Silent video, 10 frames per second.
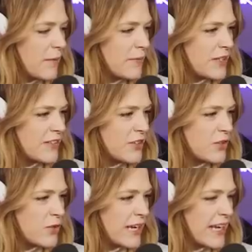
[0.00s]
Amber's
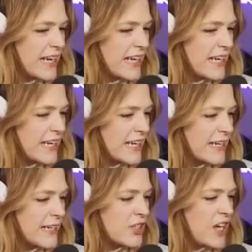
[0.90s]
enjoying
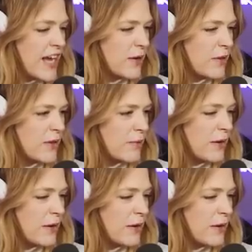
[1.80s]
eating and chatting with her